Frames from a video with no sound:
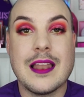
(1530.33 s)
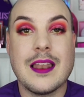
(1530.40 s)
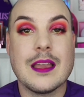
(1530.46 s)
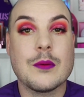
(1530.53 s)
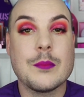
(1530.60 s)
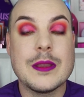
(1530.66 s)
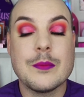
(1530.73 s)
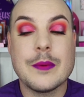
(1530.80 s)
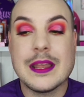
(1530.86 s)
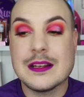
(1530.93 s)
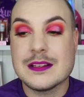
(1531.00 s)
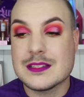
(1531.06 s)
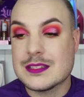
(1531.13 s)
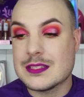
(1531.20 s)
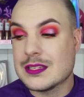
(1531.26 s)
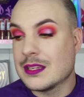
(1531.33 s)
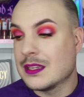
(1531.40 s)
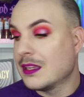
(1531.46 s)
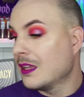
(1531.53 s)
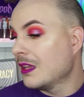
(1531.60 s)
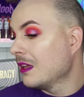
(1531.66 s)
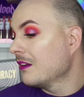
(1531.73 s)
Like, we went
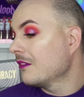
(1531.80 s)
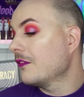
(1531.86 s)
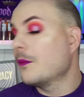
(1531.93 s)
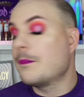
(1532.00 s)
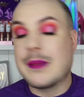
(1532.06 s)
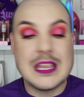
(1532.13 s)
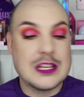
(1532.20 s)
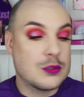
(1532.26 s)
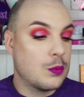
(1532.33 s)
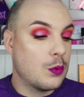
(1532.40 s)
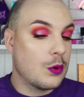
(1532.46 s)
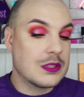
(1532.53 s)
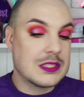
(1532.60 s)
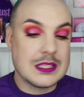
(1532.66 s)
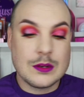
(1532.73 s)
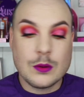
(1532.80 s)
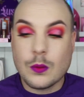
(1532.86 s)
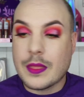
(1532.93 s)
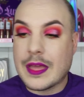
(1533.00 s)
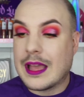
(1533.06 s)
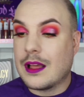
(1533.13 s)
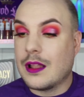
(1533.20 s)
for beach walks and all
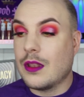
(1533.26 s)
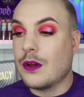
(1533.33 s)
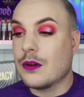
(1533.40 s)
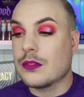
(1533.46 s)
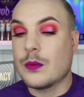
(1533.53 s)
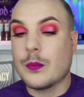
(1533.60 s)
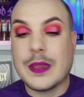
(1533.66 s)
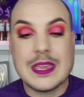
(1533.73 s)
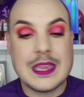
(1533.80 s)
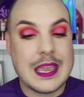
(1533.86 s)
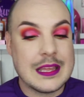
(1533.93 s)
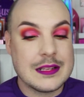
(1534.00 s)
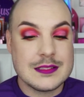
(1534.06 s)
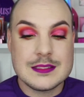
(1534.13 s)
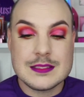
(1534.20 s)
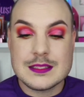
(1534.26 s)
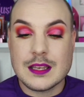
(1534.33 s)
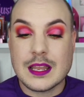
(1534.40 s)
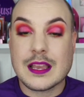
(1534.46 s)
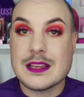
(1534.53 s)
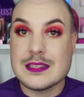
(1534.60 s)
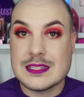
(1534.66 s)
that along the weekend,
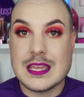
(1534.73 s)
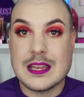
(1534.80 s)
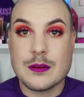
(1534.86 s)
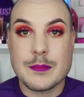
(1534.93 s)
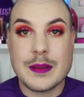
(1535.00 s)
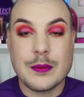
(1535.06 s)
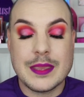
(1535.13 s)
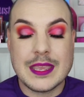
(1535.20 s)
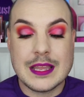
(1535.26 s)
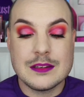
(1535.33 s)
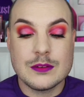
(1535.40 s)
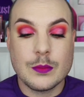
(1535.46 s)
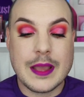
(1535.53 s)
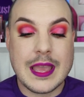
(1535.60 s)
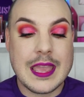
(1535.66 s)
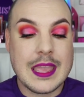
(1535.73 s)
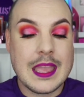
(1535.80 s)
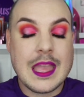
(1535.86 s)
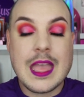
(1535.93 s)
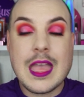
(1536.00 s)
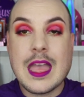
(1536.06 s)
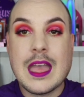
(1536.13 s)
like I said, on my weekend
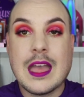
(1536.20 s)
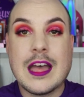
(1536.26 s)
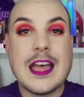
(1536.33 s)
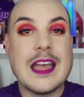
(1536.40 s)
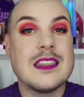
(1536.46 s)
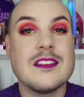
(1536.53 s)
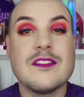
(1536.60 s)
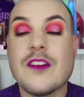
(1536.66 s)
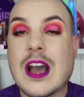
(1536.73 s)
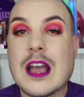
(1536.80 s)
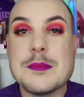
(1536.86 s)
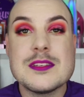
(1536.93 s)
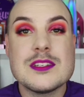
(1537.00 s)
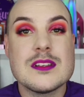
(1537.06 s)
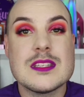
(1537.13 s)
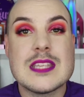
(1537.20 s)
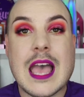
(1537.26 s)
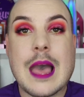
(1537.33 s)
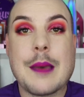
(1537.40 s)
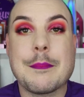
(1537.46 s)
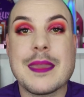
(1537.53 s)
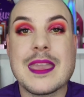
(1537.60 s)
away, and the vibe is just
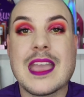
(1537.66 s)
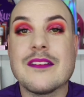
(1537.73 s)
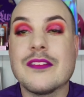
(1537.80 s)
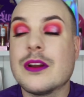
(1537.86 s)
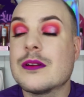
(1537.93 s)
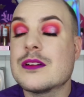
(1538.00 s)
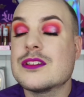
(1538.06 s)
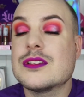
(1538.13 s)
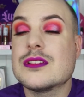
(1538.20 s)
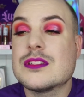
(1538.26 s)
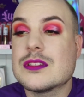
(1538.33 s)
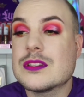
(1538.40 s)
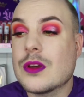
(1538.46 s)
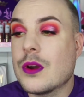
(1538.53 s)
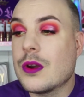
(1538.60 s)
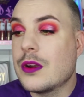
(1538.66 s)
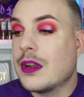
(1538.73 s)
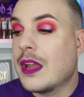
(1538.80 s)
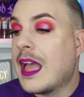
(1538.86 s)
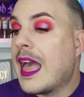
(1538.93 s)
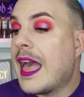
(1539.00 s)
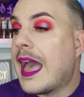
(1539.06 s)
happy. Everyone is just
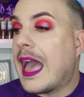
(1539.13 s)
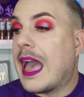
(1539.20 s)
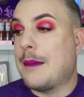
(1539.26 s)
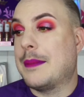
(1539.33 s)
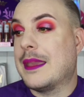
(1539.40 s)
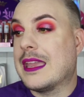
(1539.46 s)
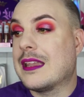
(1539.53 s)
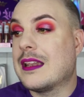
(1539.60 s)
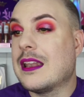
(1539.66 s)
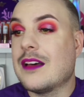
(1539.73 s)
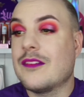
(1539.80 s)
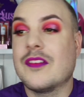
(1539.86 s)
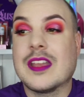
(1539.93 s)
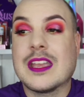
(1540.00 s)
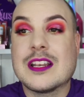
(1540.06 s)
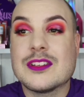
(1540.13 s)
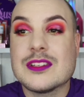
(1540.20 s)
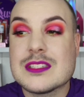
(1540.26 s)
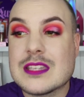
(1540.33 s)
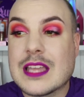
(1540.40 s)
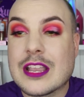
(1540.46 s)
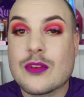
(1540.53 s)
so happy and loving and
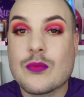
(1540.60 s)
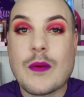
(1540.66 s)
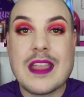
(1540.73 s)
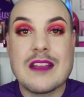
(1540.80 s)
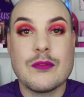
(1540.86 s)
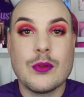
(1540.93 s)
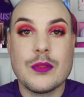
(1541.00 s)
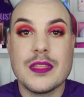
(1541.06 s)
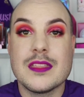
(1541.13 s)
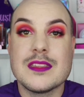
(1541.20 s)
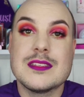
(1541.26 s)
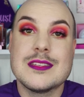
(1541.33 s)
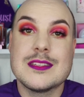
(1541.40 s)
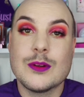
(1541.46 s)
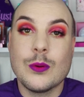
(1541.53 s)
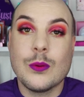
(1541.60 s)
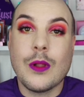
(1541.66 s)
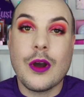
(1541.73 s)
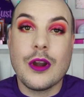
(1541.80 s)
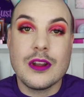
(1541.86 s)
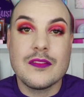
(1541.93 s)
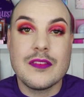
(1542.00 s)
just like grateful that this is all
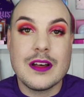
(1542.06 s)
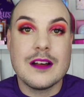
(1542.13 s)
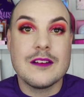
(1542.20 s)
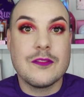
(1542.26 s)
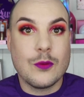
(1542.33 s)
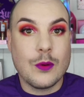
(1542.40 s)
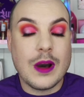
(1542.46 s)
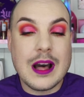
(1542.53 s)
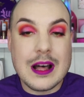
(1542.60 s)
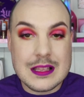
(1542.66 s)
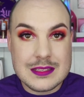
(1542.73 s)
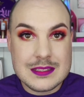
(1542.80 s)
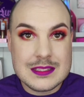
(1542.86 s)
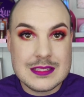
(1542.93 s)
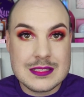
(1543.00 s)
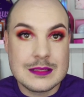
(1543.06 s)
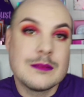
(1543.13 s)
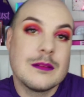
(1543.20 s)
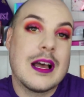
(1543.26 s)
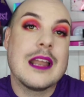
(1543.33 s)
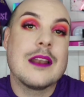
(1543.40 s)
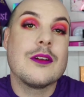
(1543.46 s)
over for us.
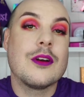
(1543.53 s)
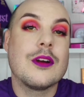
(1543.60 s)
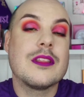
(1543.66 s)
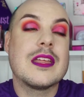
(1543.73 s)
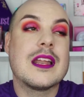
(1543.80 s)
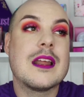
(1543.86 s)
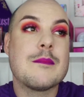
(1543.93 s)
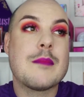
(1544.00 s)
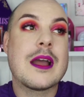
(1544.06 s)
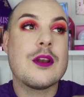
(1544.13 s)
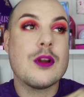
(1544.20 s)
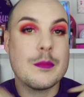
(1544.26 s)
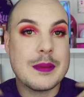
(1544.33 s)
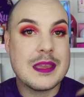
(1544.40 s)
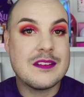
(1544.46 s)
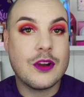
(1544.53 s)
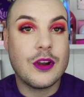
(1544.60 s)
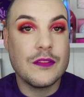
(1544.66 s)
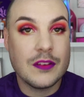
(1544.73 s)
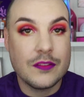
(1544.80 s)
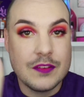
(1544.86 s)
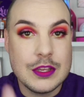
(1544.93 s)
I know that it might not be
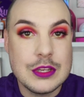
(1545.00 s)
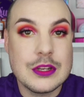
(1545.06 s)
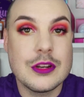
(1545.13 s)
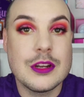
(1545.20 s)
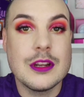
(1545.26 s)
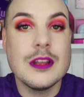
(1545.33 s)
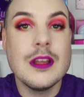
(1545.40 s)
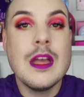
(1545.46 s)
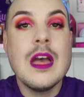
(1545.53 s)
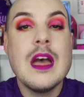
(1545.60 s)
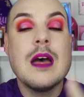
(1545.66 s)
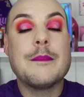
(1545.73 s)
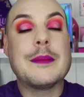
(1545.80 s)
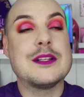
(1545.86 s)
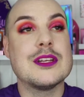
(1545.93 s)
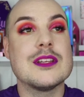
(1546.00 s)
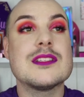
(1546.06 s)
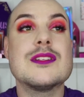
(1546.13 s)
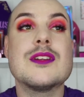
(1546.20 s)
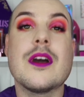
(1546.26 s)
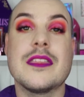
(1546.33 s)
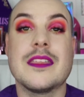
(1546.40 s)
over for you, but just
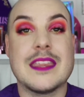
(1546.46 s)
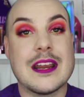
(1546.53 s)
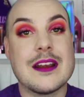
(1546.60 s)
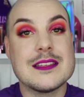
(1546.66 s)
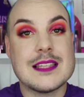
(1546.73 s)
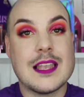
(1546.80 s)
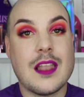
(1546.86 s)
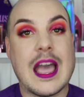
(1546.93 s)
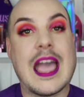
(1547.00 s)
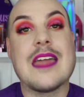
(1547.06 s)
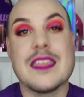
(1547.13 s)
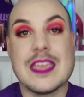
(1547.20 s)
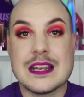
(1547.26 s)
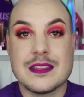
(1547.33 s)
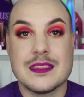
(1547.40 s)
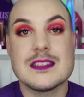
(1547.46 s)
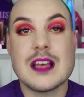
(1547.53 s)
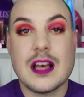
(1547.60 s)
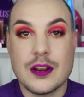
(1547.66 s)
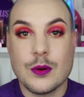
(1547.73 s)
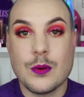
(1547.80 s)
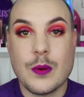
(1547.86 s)
know that there is a light at the end of the
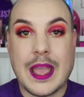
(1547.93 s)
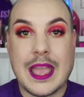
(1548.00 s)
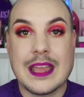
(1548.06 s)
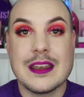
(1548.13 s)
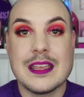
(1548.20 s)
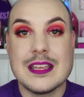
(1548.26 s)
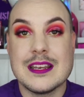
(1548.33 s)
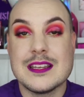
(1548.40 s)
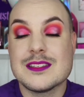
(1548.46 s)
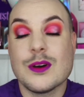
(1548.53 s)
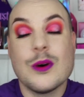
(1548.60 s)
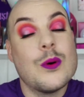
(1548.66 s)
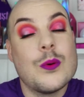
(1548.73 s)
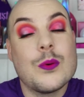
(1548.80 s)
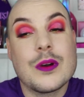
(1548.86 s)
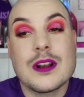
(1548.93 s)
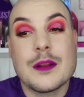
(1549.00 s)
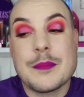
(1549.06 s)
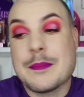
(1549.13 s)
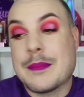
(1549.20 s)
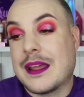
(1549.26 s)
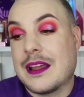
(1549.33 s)
tunnel, and it is all gonna
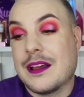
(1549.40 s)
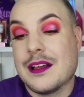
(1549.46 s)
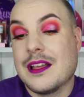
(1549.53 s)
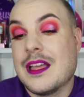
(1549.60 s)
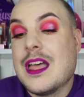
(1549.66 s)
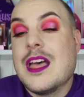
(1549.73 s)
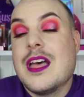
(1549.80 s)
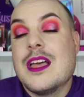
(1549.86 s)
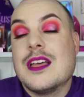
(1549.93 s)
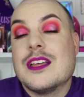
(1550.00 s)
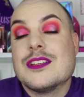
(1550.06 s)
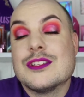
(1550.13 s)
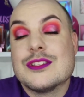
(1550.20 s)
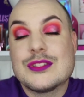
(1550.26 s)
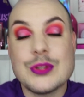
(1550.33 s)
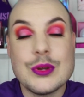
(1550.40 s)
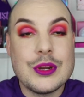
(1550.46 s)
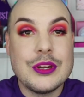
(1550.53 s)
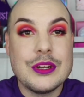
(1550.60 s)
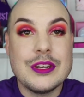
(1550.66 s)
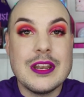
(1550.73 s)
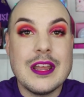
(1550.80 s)
be better
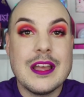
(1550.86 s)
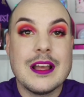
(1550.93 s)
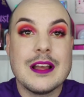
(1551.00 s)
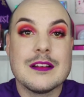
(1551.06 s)
soon.